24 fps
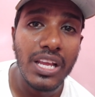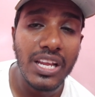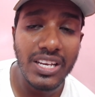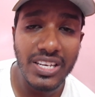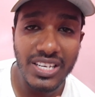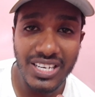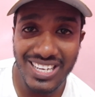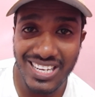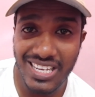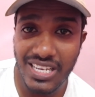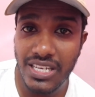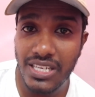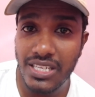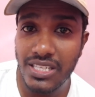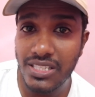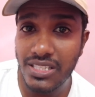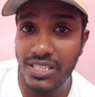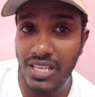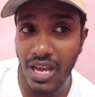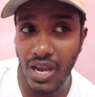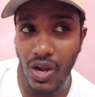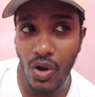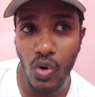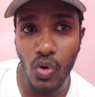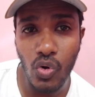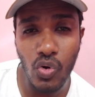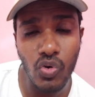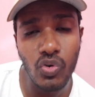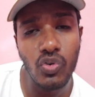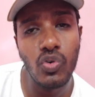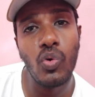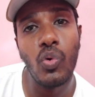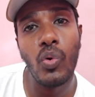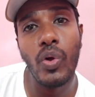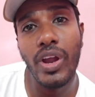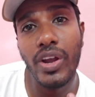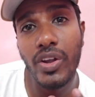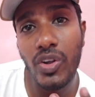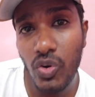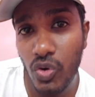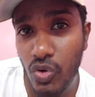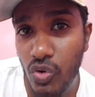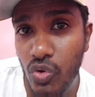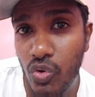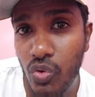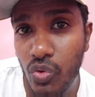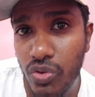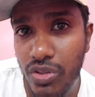it is a good way
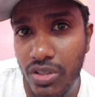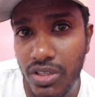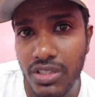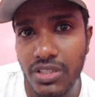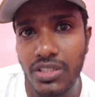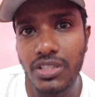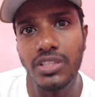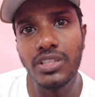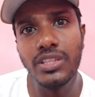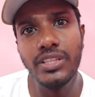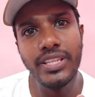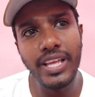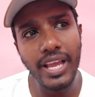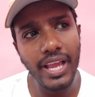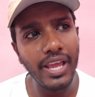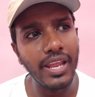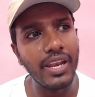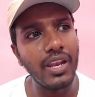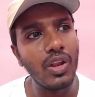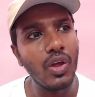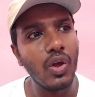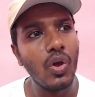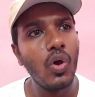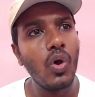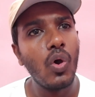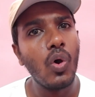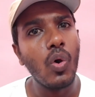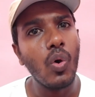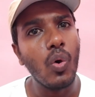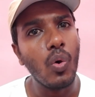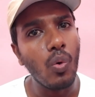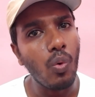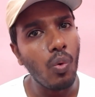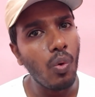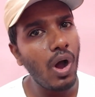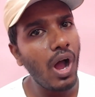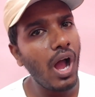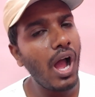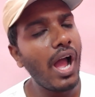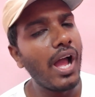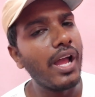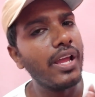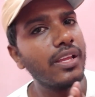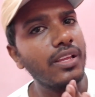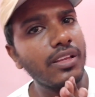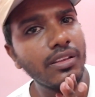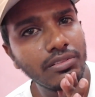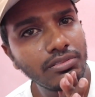to do this, then
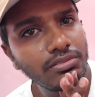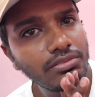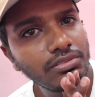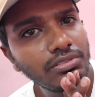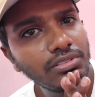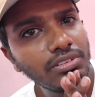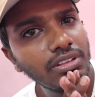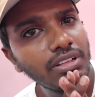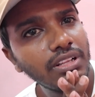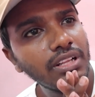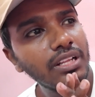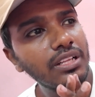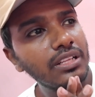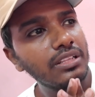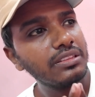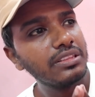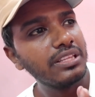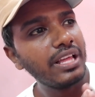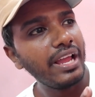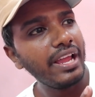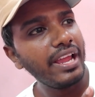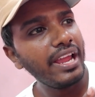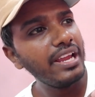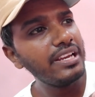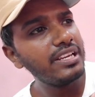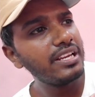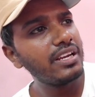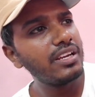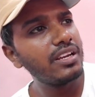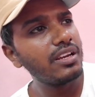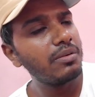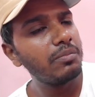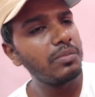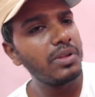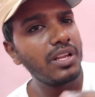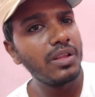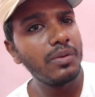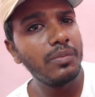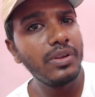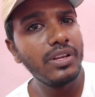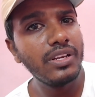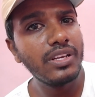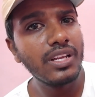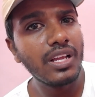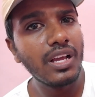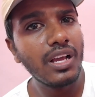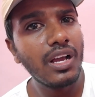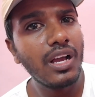why the 800
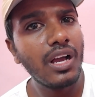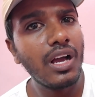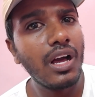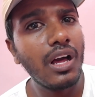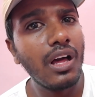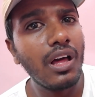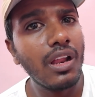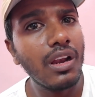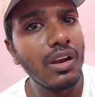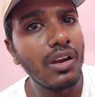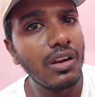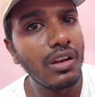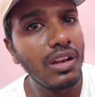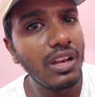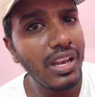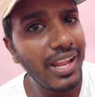millimeter